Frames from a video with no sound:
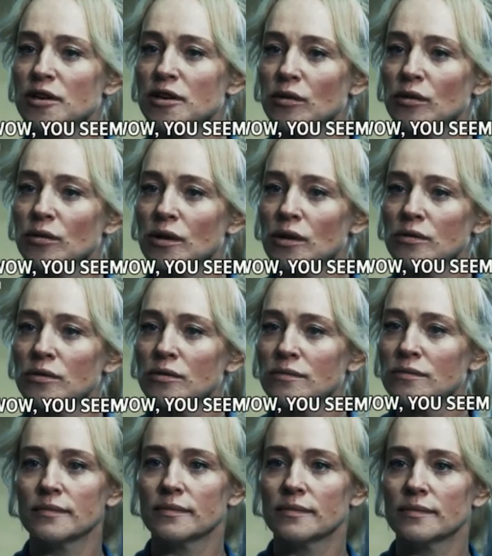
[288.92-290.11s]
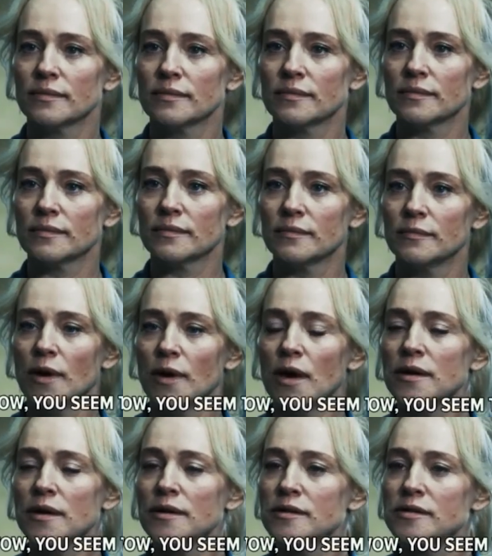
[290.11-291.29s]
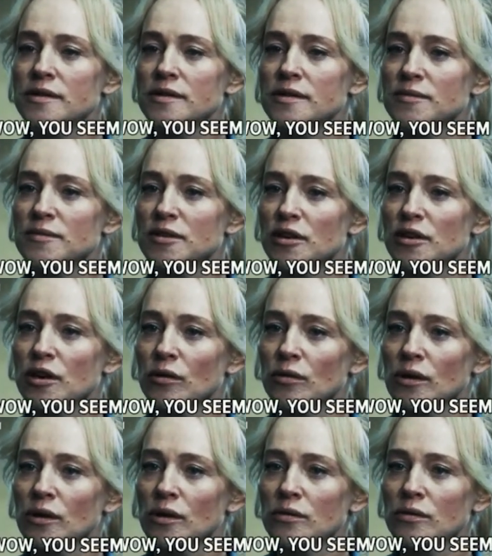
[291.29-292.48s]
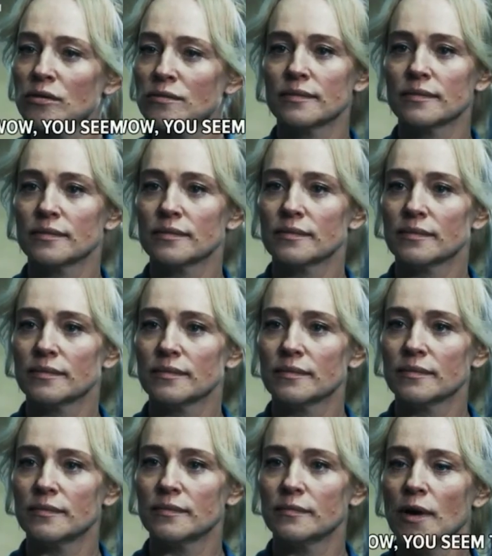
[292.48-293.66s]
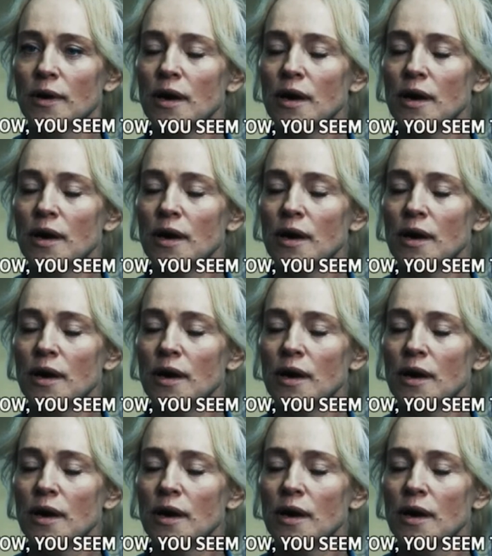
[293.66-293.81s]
If you're selling to HR, there's certainly pretty much everyone in the company that's going to be impacted.